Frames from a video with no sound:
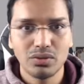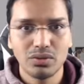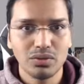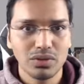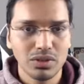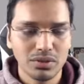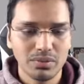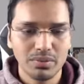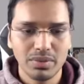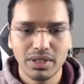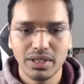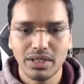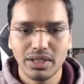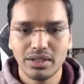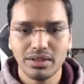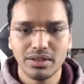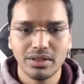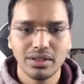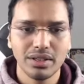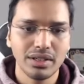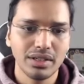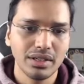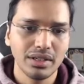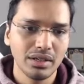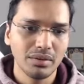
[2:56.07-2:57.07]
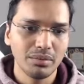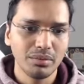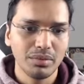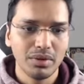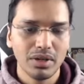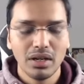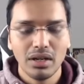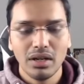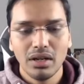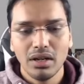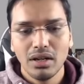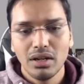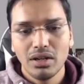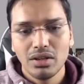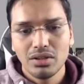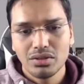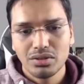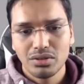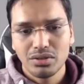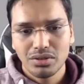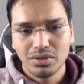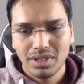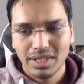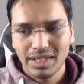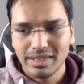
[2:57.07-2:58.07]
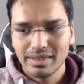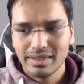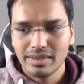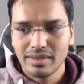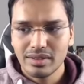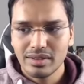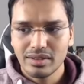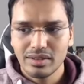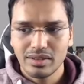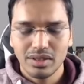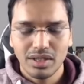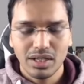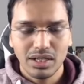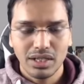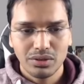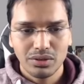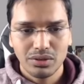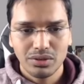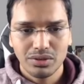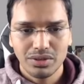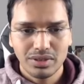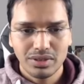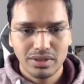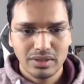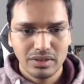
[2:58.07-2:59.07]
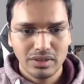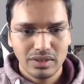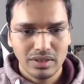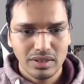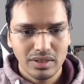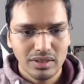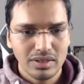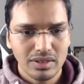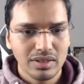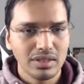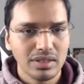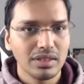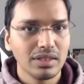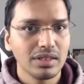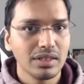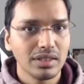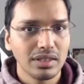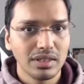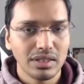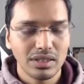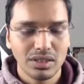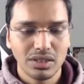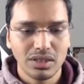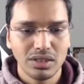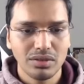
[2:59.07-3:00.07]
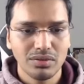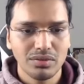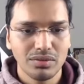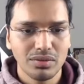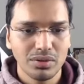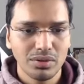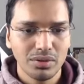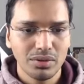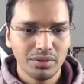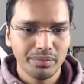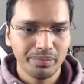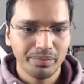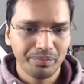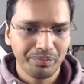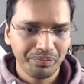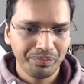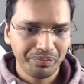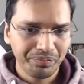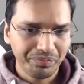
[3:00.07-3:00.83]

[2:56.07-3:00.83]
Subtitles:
was played in the game. So knight to c6, d4.